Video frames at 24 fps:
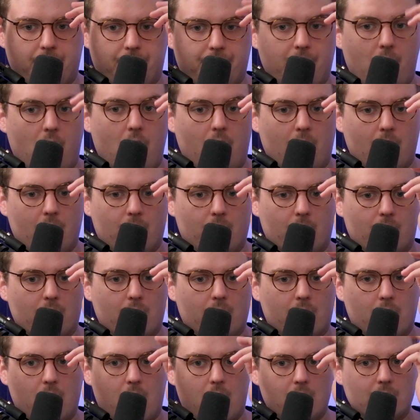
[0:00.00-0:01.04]
thought or
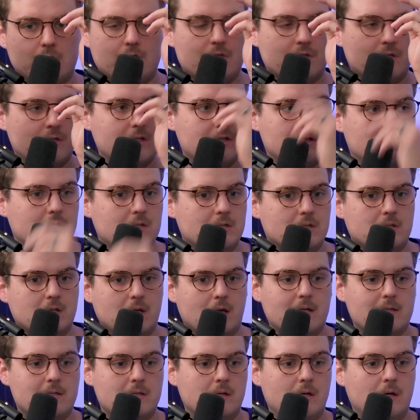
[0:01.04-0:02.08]
a consciousness that
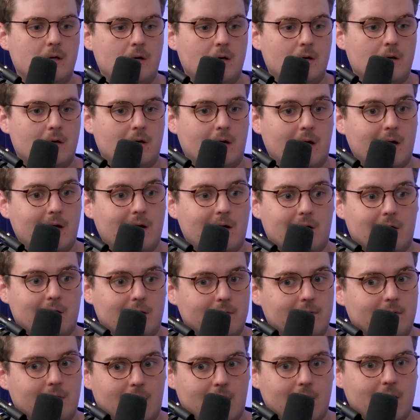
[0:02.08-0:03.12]
says, I
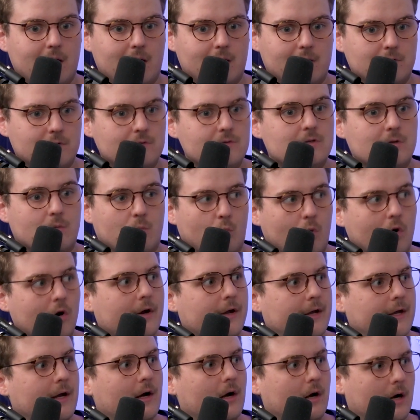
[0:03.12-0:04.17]
gotta I gotta do some
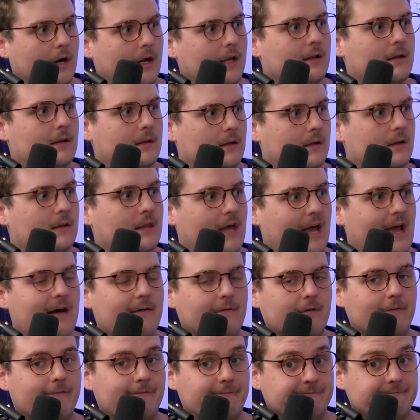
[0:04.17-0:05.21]
work here. And they, they
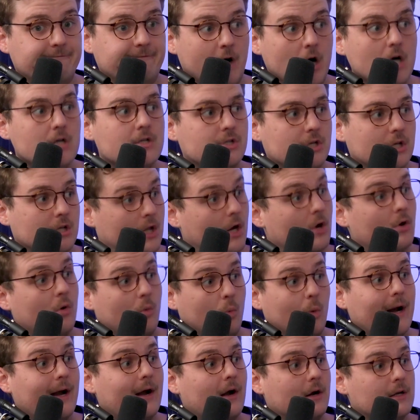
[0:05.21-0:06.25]
have aware. a function. They're
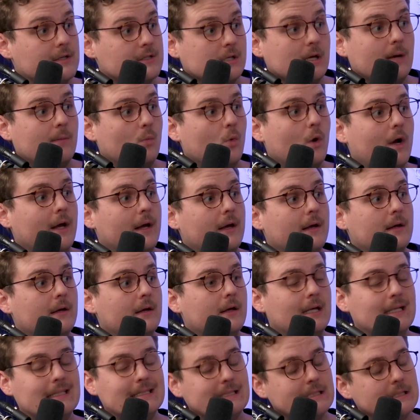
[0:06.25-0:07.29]
aware they're in some aware. way. Yeah. In